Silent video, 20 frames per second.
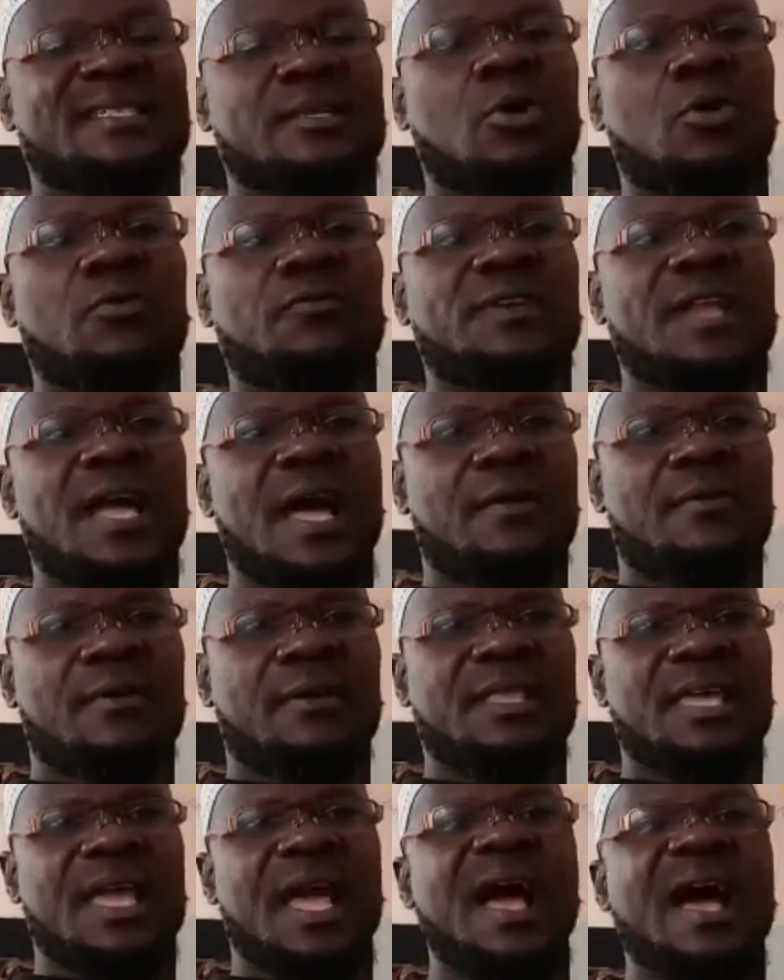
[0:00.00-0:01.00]
of
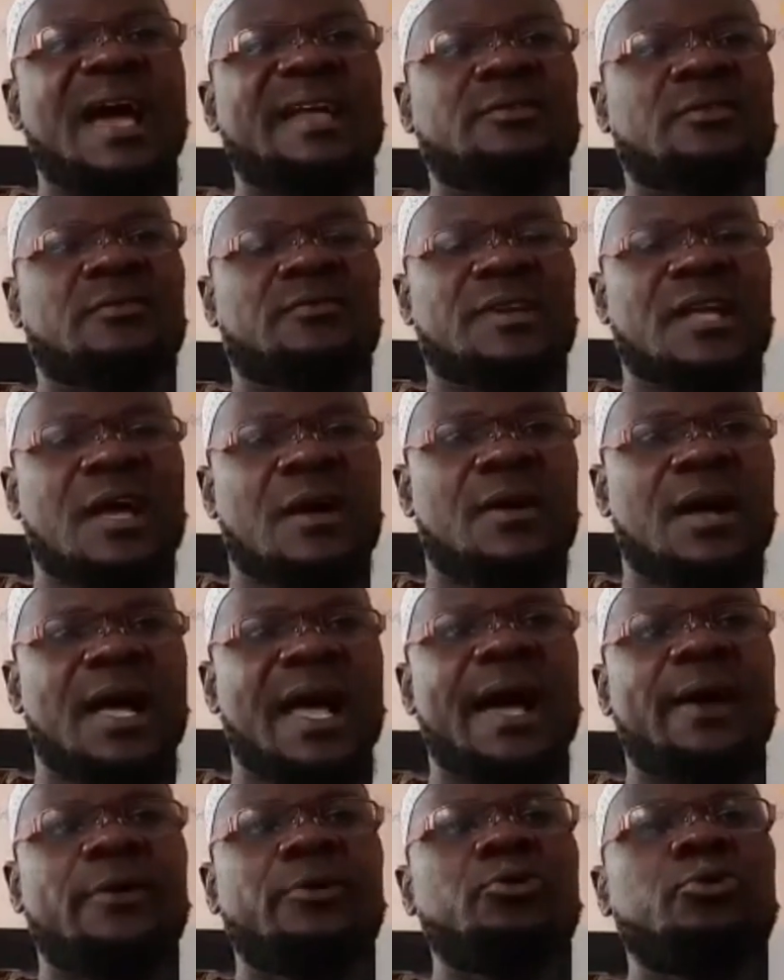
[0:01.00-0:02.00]
dawa, the arts of dawa,
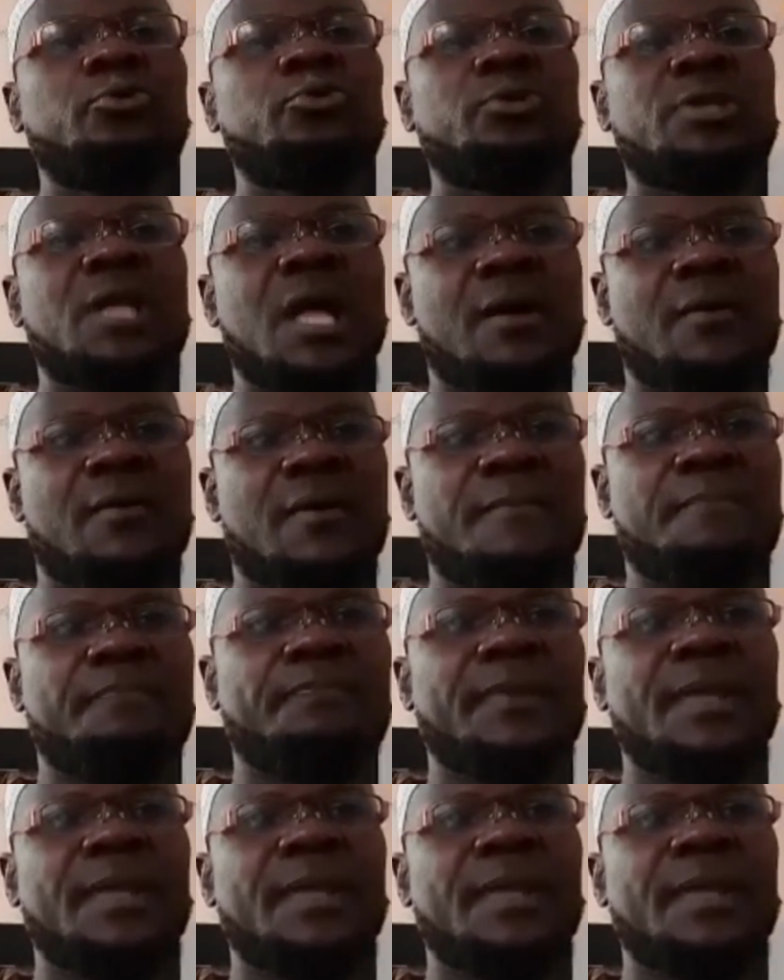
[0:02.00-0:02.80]
how you do dawa,